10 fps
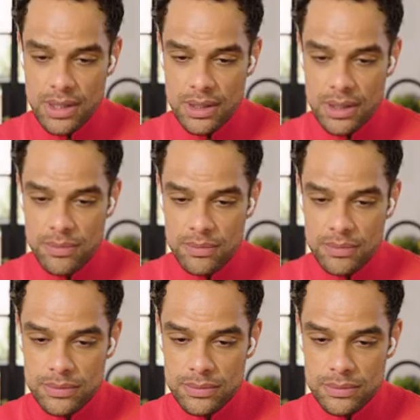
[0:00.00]

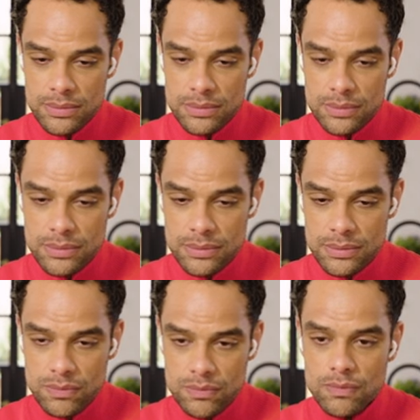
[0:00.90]

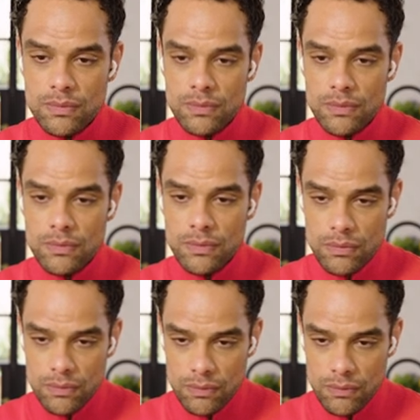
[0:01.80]

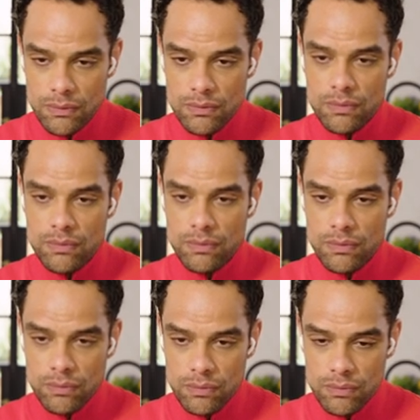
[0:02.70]

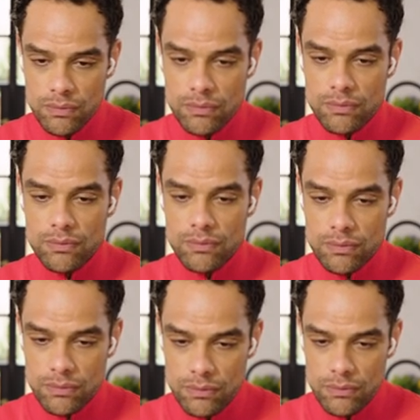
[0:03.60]

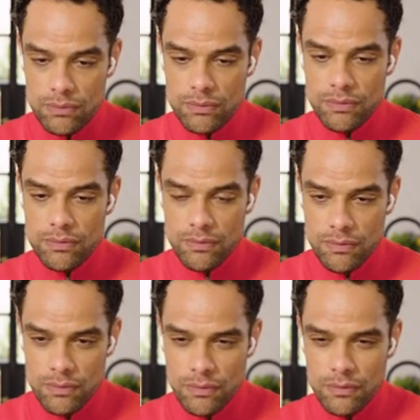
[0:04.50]

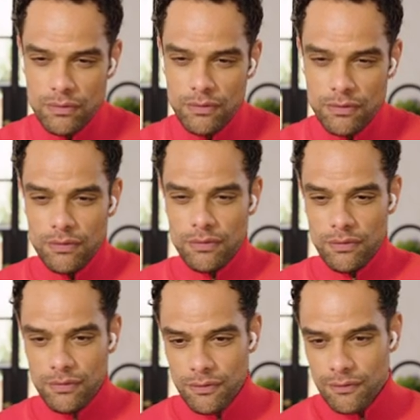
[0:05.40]

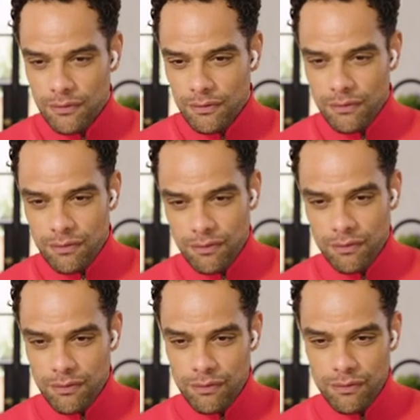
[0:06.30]

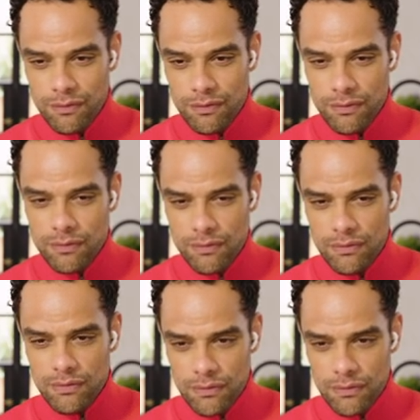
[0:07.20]
The person shown says nothing.